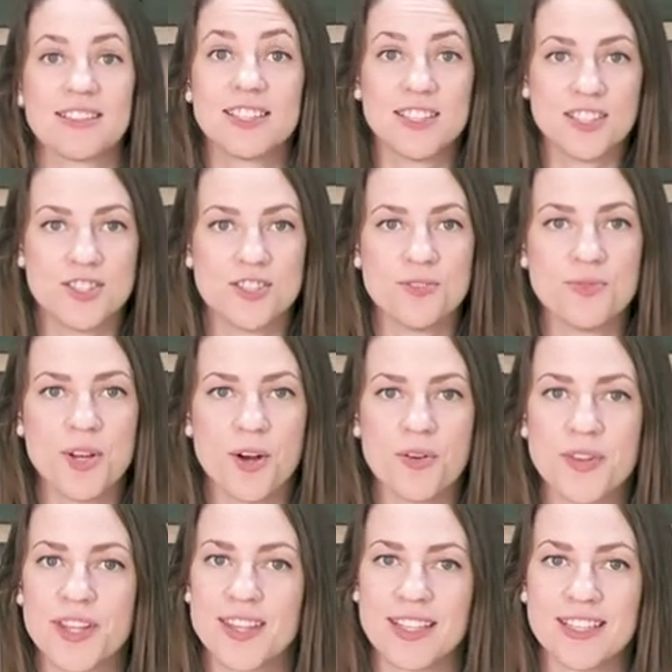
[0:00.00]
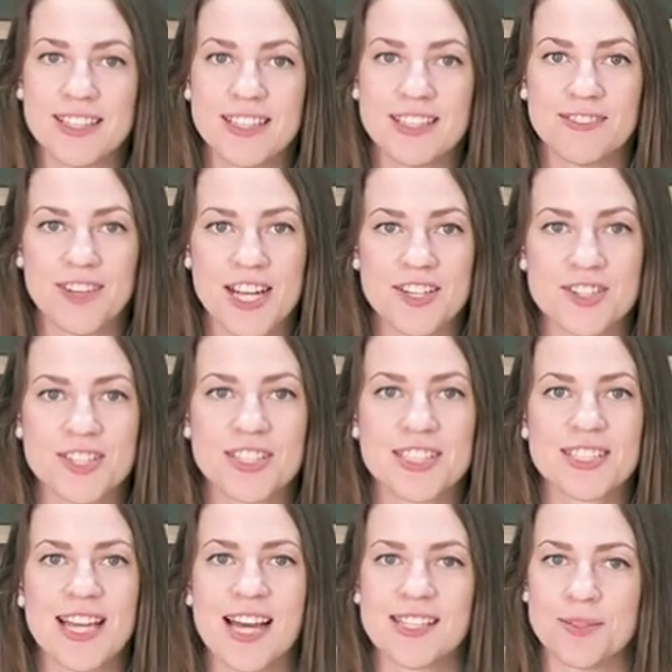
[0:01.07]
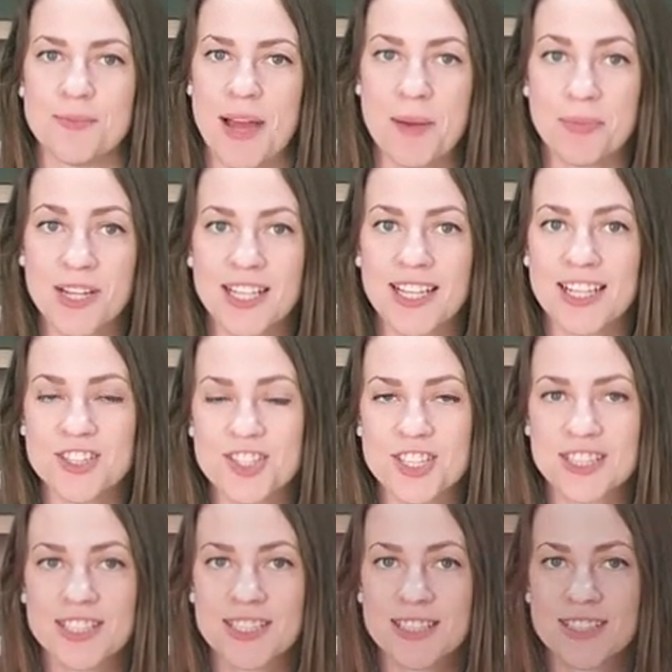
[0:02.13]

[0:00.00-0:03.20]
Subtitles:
Did you know that the League of Nations has a map collection?